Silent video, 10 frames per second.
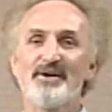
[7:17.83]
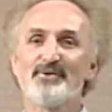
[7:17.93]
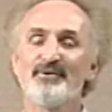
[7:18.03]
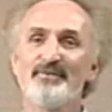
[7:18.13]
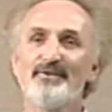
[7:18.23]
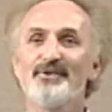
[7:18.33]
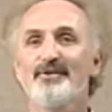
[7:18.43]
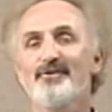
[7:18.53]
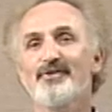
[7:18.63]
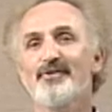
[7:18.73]

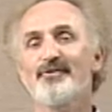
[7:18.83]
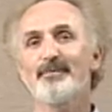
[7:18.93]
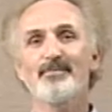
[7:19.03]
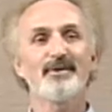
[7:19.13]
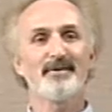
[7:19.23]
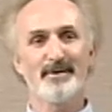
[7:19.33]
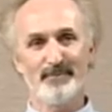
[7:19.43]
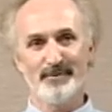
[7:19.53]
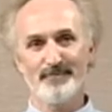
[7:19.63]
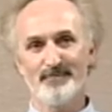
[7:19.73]
Coefficient is just simply a
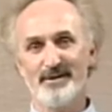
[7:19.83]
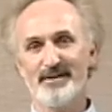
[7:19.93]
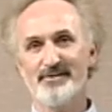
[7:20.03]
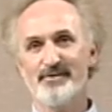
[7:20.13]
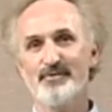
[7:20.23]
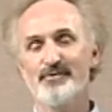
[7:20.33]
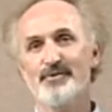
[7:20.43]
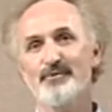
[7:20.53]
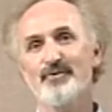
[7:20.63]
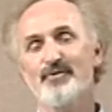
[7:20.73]
number, and it's used,
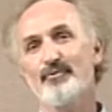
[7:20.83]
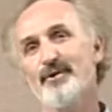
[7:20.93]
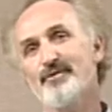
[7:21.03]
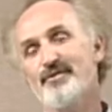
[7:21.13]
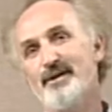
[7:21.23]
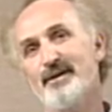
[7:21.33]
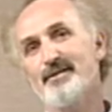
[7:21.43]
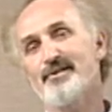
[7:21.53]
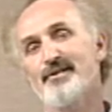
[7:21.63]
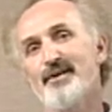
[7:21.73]
of course, throughout science.